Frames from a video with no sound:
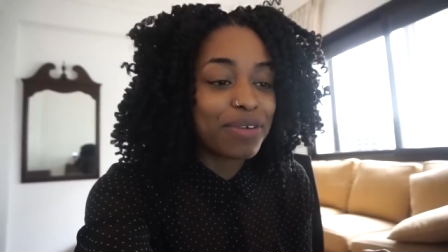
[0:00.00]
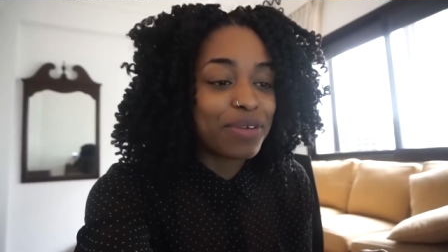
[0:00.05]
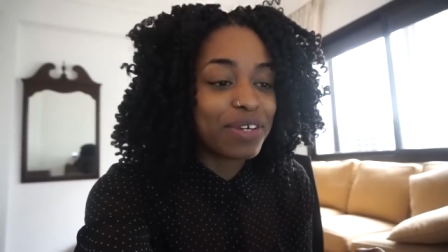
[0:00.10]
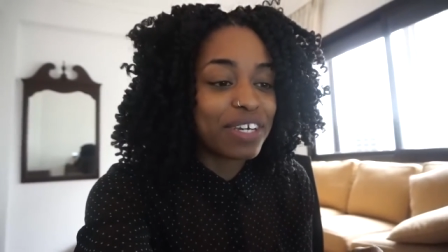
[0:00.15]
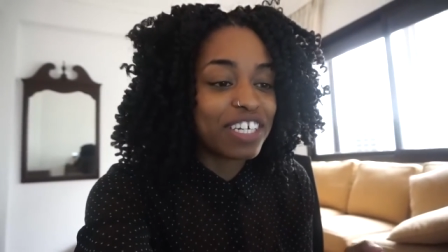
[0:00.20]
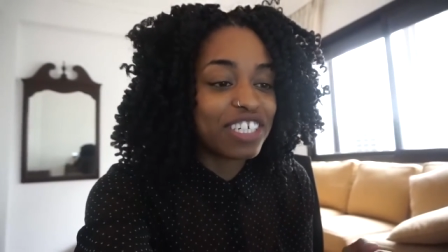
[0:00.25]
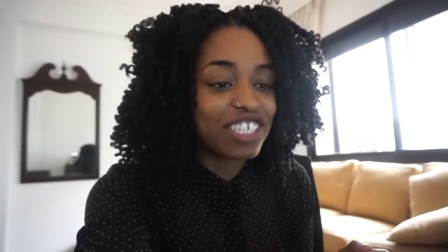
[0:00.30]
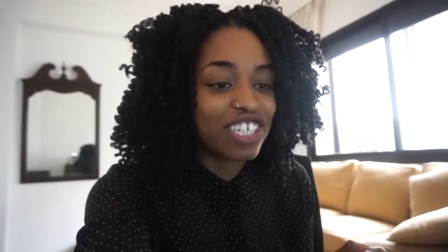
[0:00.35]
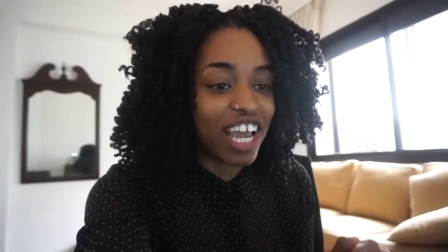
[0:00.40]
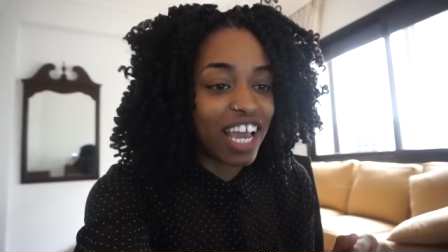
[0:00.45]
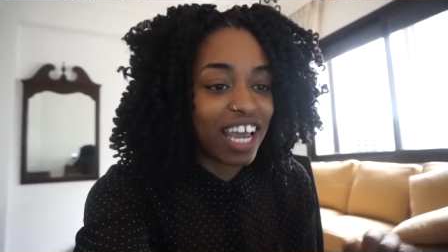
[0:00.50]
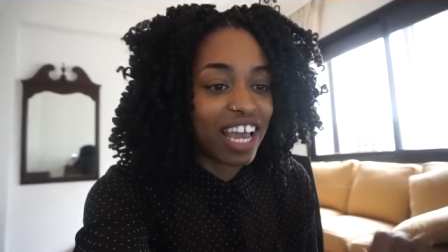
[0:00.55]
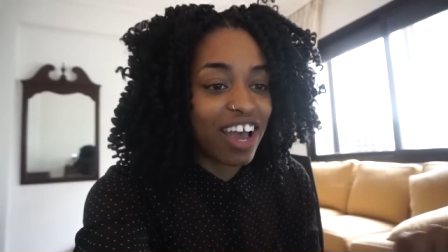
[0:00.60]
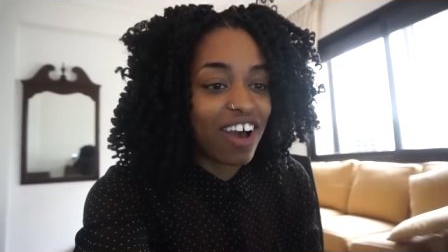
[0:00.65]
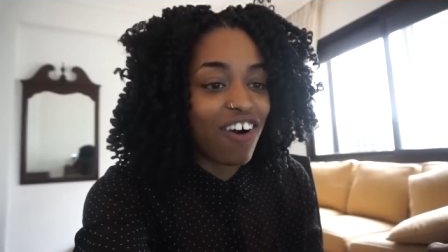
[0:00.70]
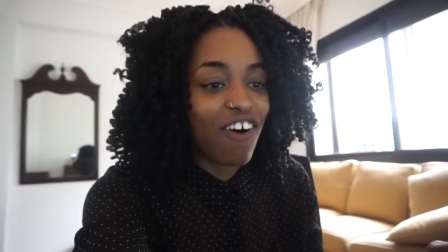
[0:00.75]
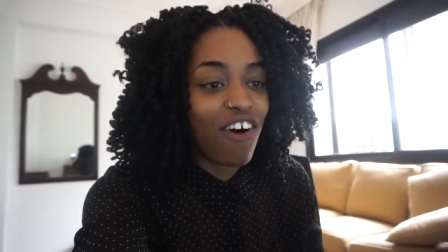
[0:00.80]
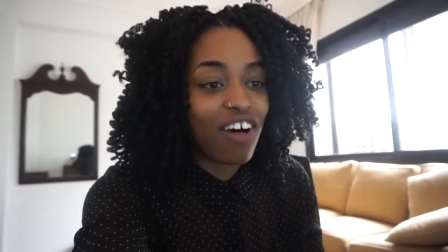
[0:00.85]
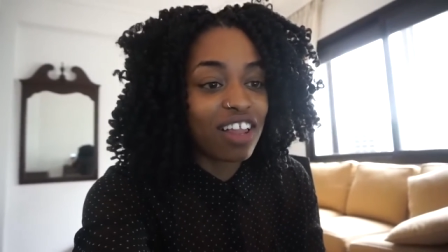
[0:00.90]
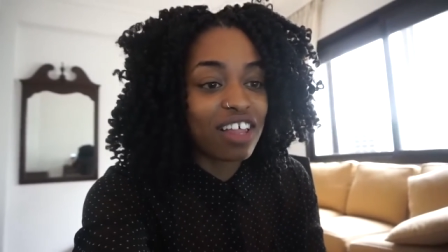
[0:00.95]
You can
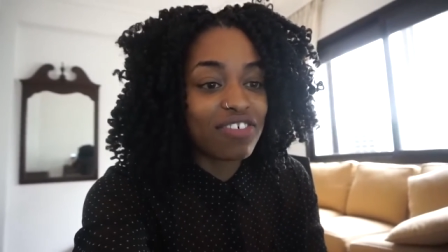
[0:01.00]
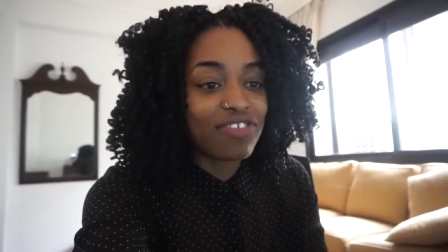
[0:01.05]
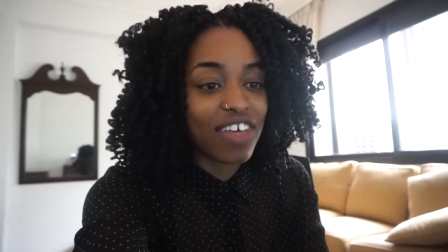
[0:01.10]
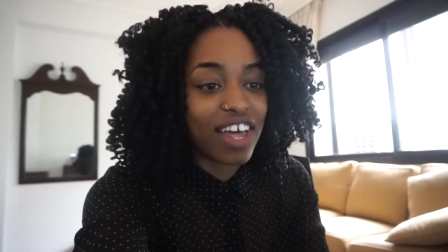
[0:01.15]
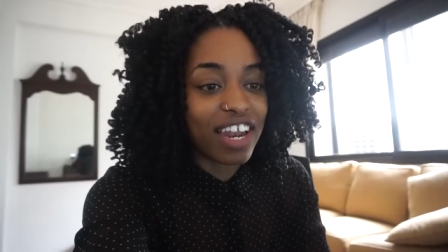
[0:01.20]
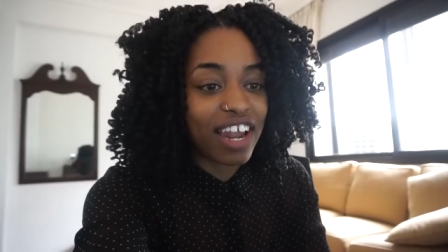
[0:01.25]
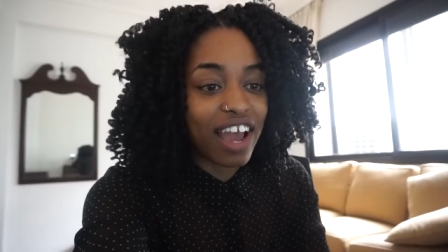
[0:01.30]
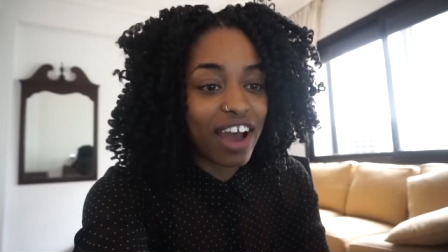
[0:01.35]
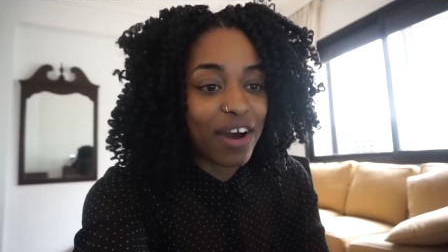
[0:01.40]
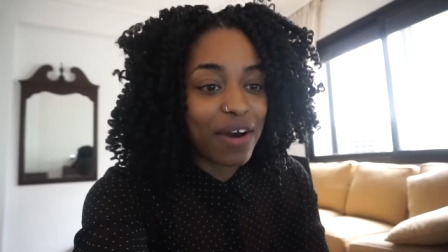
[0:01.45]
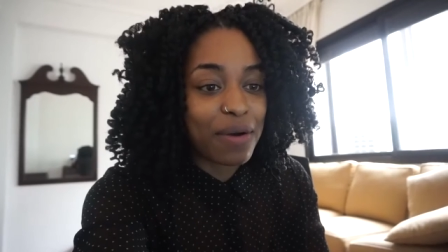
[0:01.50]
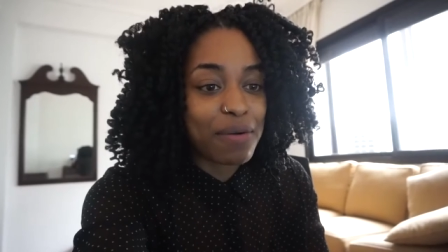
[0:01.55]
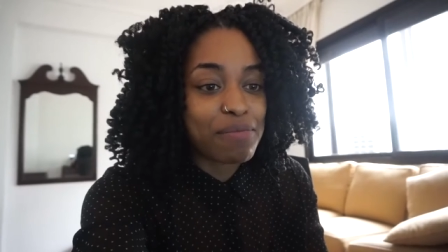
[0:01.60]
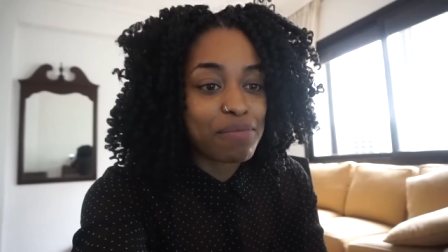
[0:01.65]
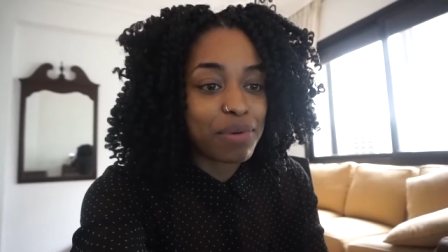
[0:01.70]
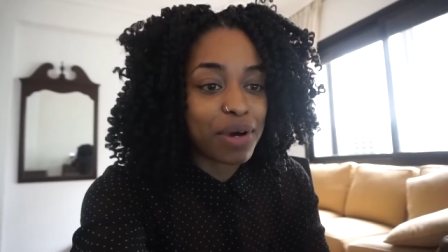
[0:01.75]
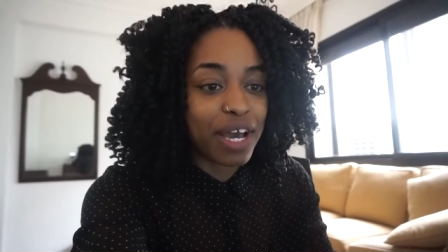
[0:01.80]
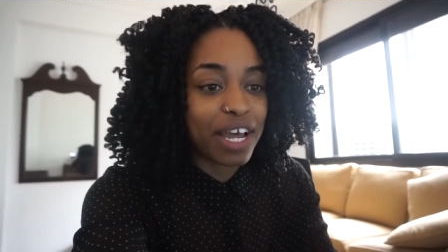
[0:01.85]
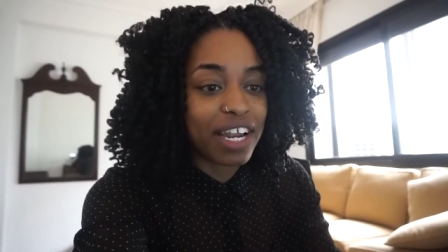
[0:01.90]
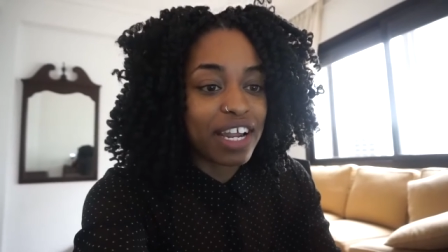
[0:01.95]
check all of that
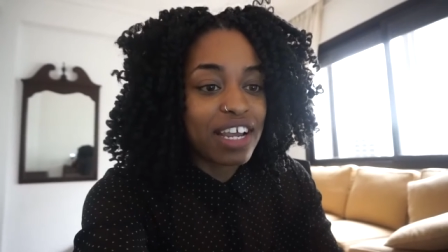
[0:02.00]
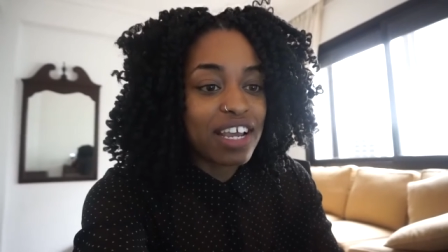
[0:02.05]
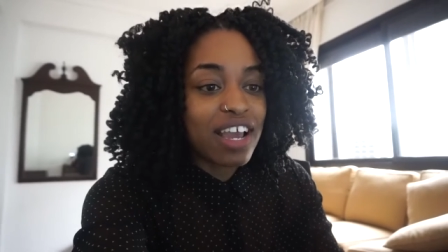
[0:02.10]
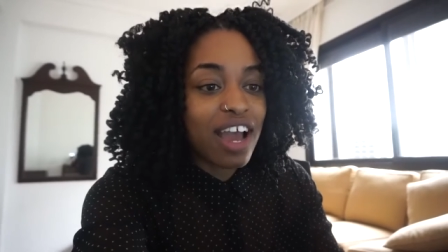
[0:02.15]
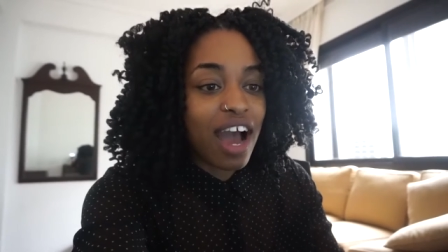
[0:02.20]
out, but